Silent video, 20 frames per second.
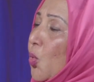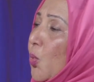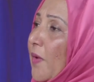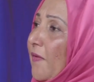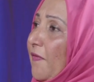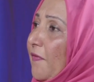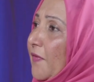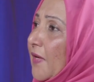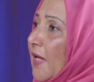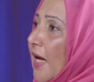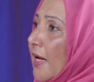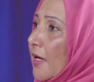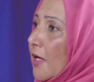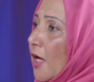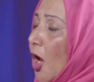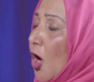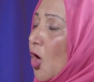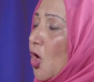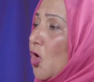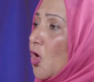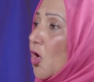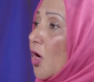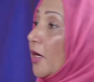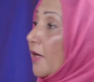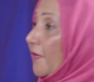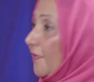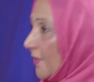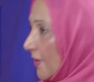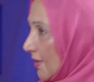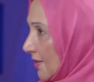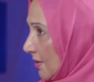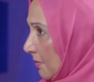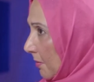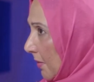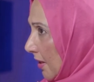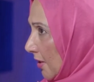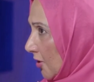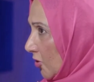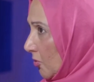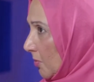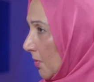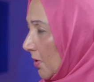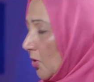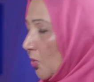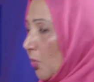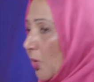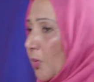we've done a lot of risk management.